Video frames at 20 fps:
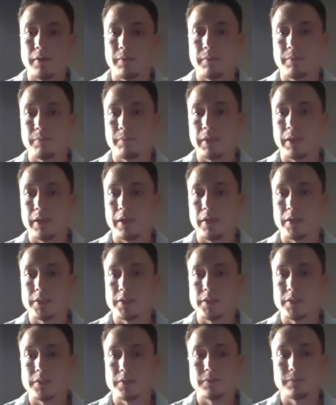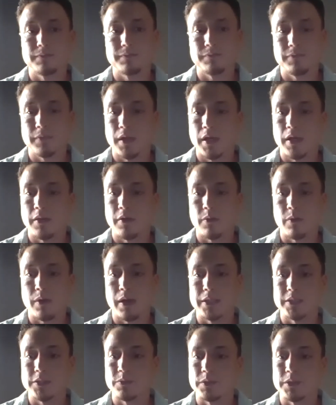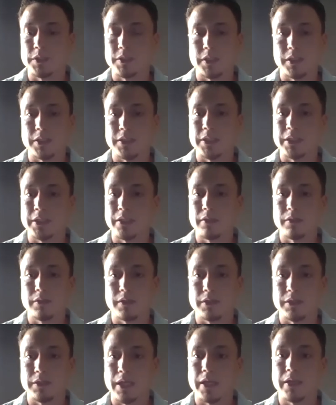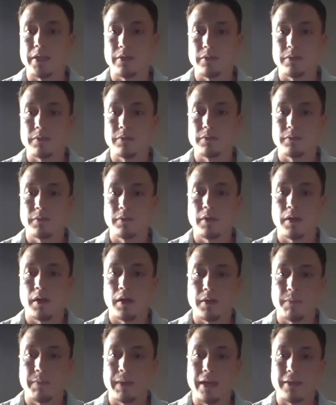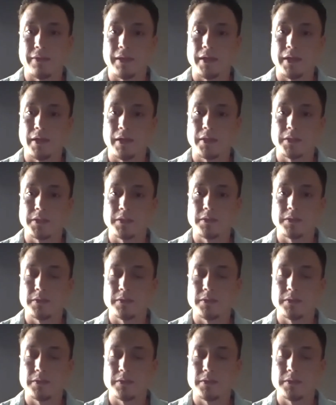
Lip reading: because otherwise we're just going to see it continue on the path that it is.